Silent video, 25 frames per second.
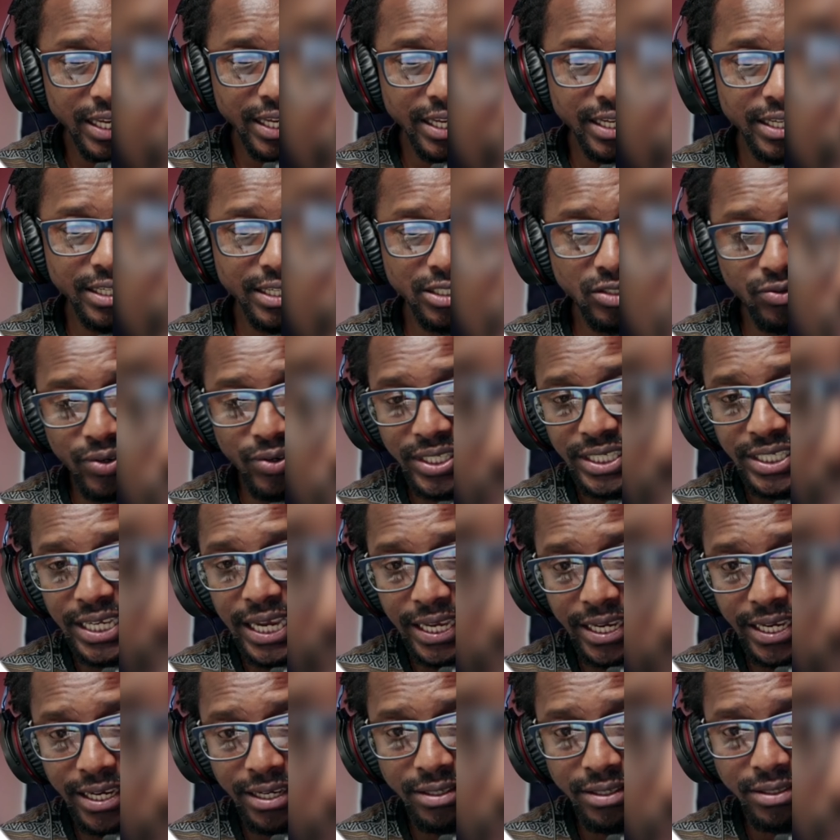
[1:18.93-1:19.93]
is
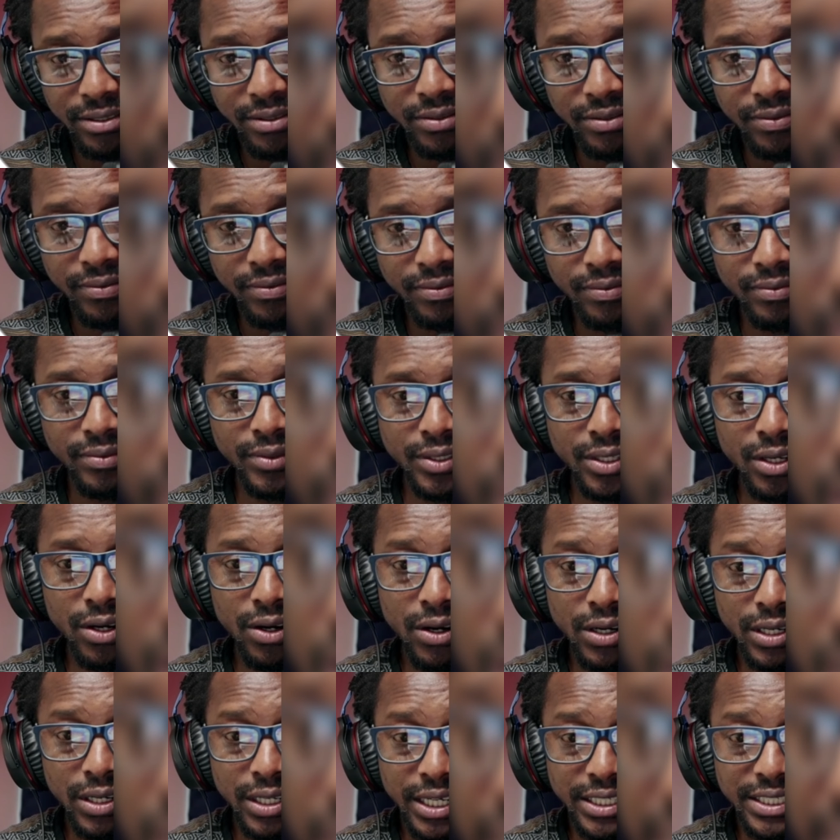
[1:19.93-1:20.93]
retaken,
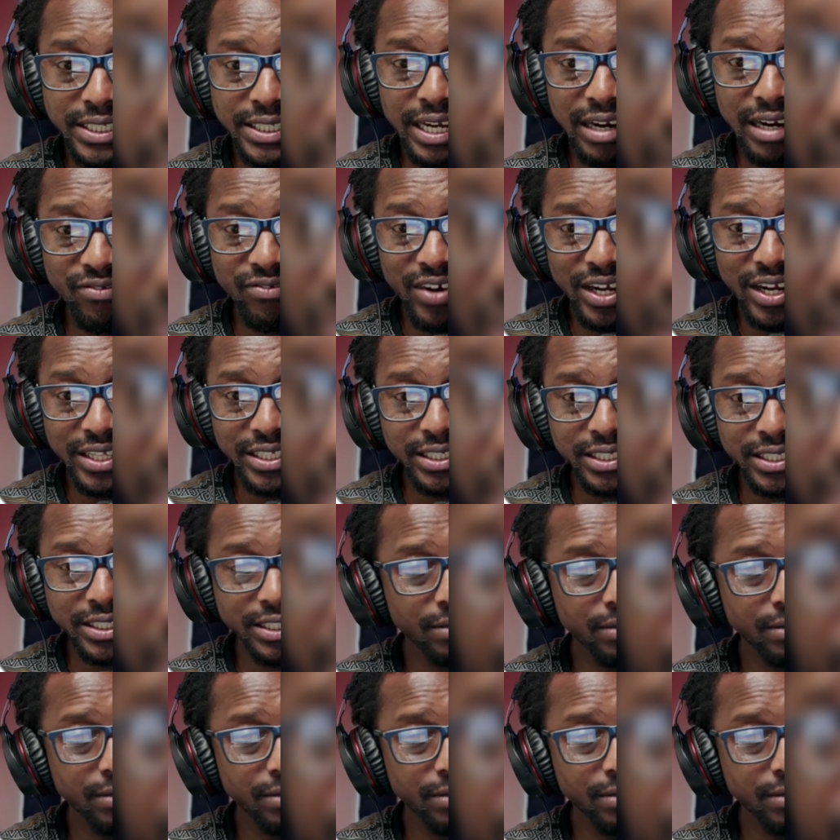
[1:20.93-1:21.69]
unless the advantage can be